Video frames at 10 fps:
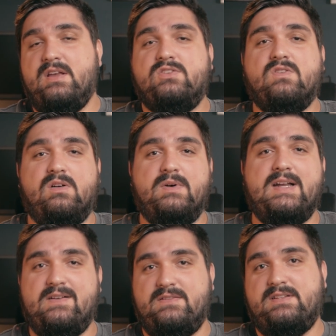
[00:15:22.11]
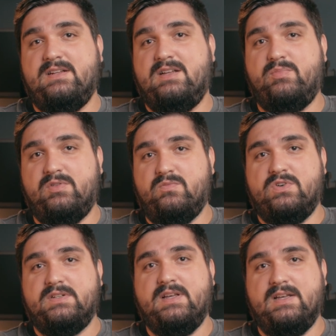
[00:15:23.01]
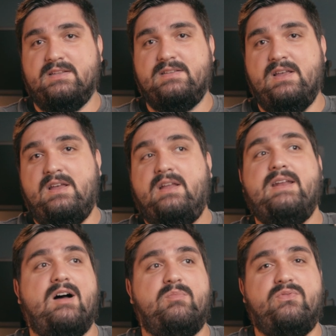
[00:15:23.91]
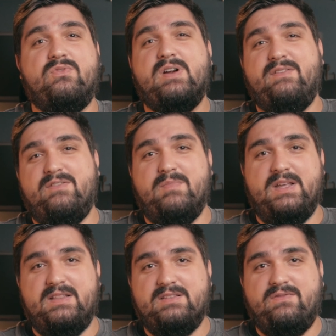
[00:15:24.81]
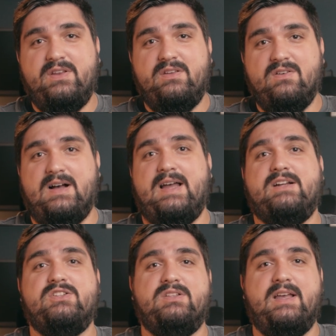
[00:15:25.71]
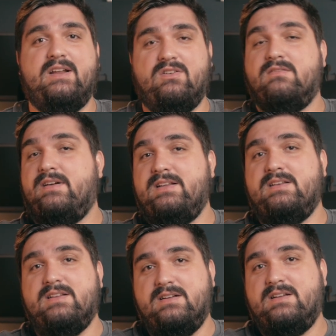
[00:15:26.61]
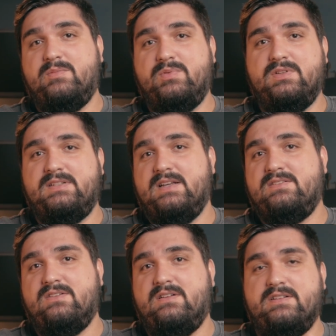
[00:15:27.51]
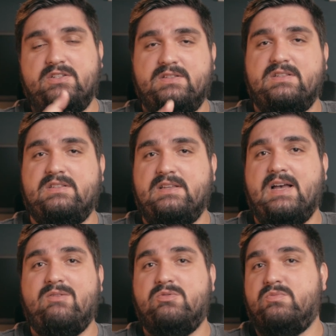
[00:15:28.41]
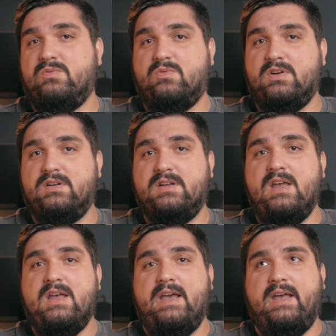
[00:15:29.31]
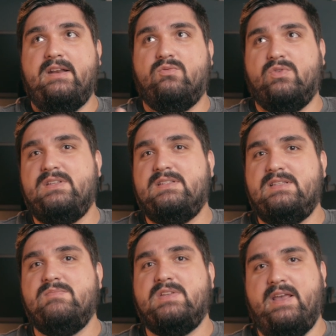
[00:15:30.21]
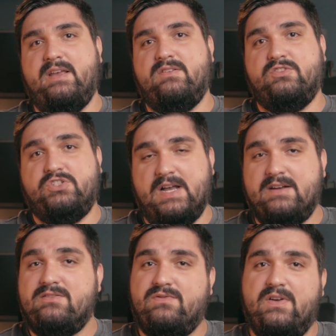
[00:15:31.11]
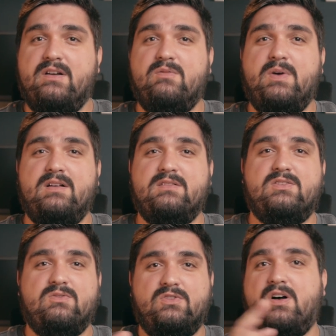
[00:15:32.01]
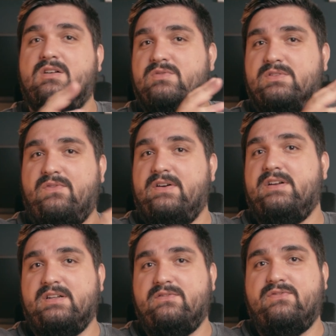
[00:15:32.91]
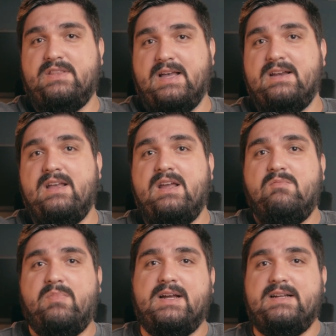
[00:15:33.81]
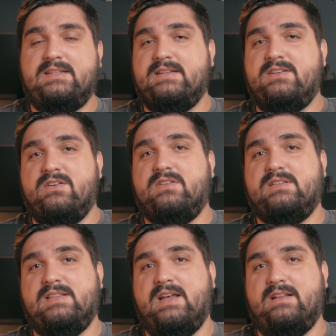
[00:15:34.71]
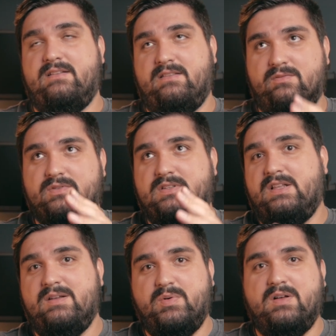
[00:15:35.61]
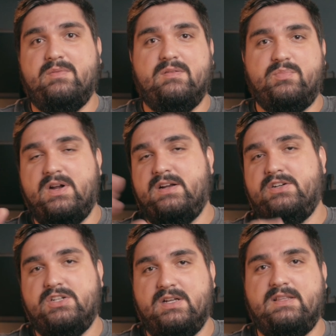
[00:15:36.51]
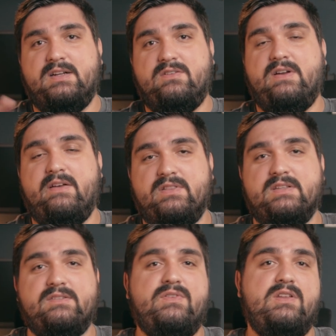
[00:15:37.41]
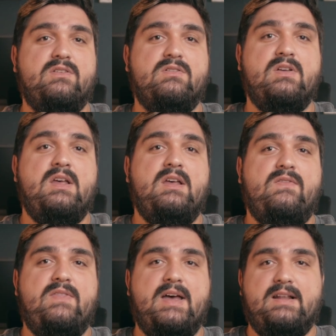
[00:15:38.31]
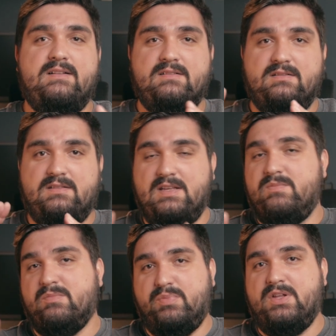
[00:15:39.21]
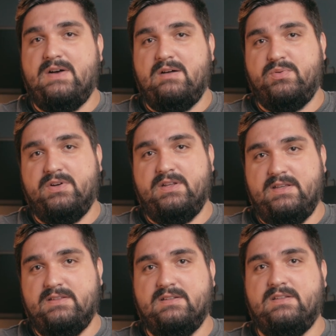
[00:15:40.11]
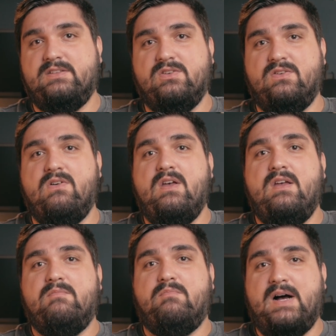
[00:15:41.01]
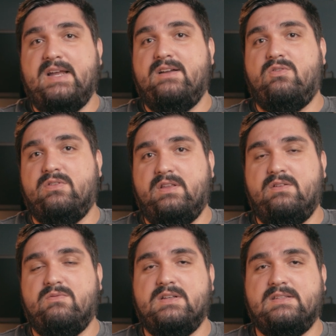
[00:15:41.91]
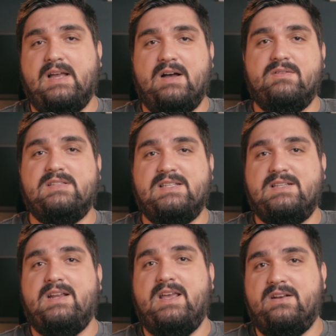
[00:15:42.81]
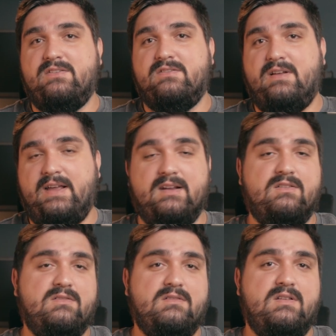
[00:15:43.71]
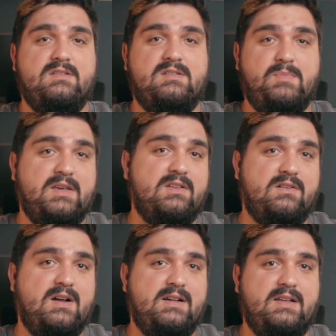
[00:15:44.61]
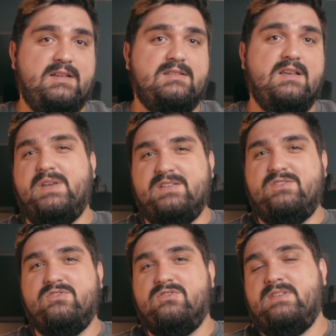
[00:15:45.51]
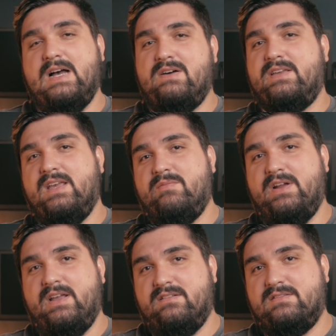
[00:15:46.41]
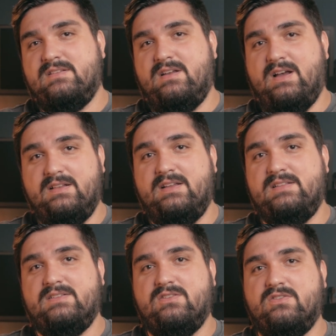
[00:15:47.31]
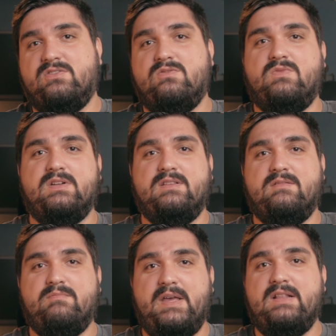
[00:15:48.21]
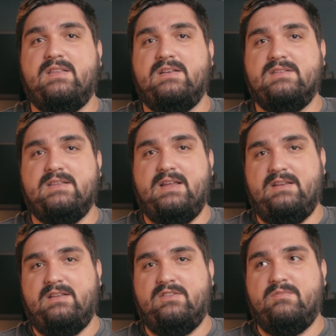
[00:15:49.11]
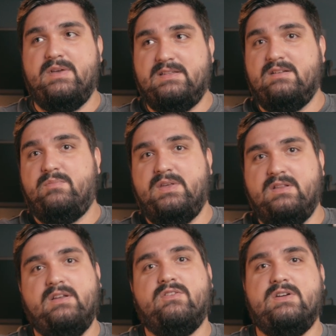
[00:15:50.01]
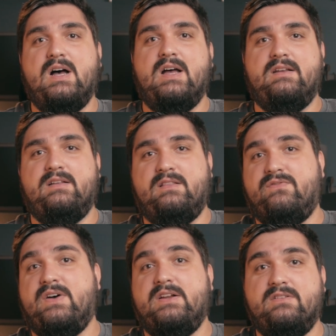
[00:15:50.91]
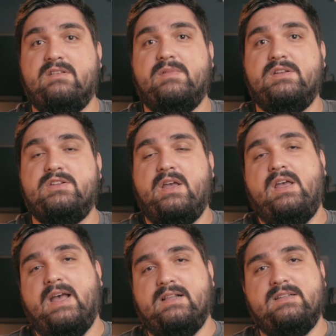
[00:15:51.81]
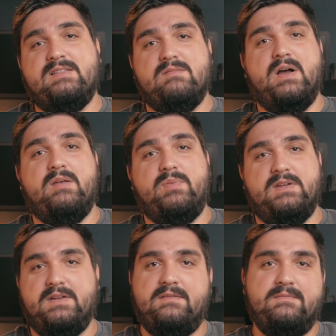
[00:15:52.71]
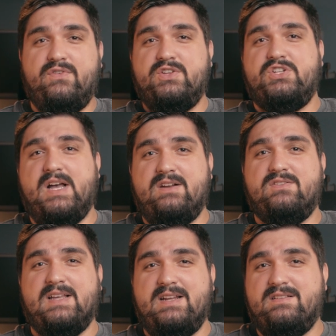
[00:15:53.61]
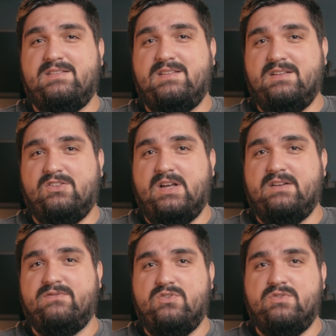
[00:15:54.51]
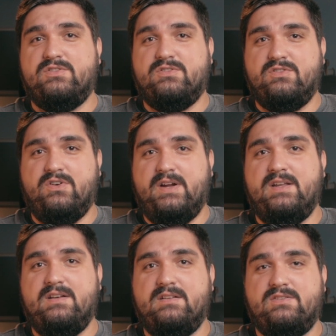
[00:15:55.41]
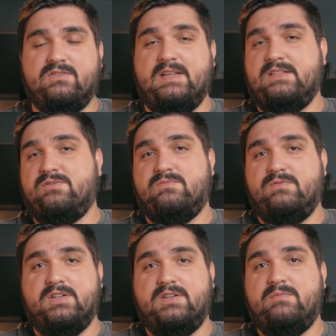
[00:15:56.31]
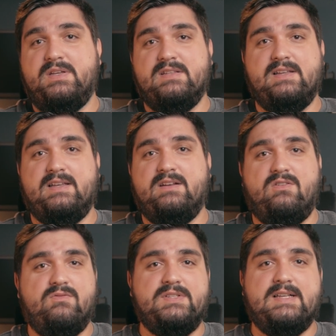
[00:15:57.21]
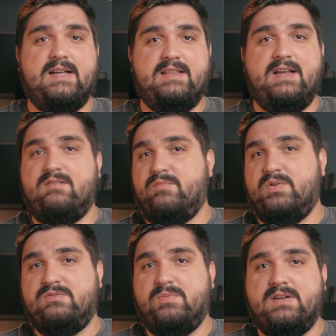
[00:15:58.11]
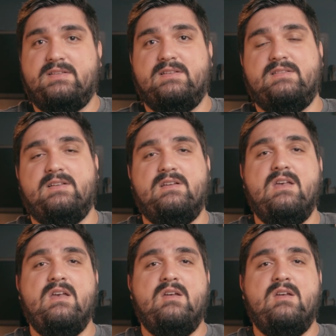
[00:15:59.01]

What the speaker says: So I went out and did a couple of more tests. Now, before I even made this video, I actually had already done a couple of tests on it just to see how it would work. And it really seemed to handle shadows very well, so Log was very good for that. But I did notice that there was a light bulb in a prior shot that I don't have in this video that seemed to blow out pretty easily. So my whole thing was, how is this going to handle specular highlights? Because usually how a camera handles highlights is also one of the main things that either makes it appealing or not in the final image, at least in my opinion. For the shadows, I didn't see a lot of noise or grain, so that's good because I can always add that in post-processing.